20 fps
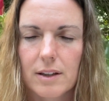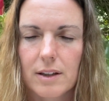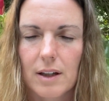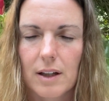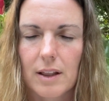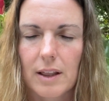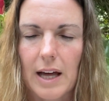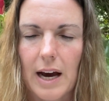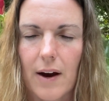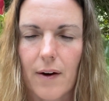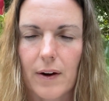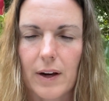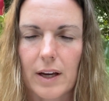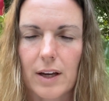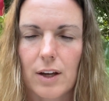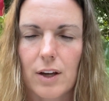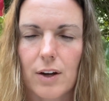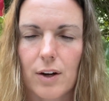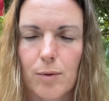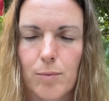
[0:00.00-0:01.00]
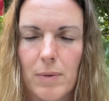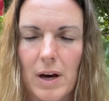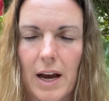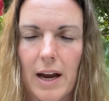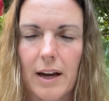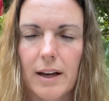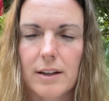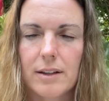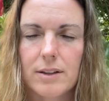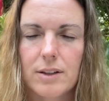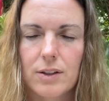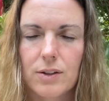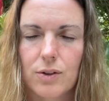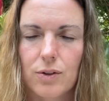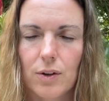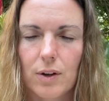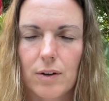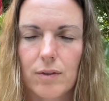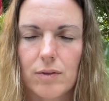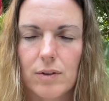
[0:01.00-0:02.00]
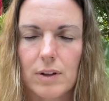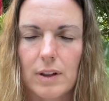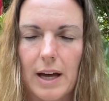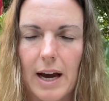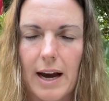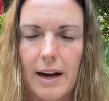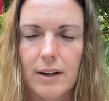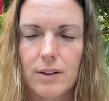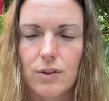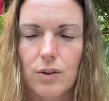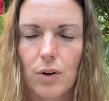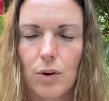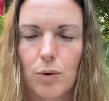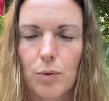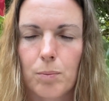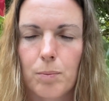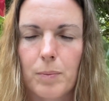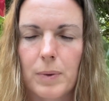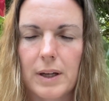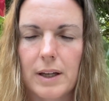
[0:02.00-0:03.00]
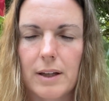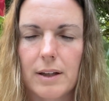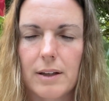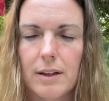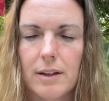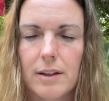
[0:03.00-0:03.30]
Allowing your mind to sort of relax open.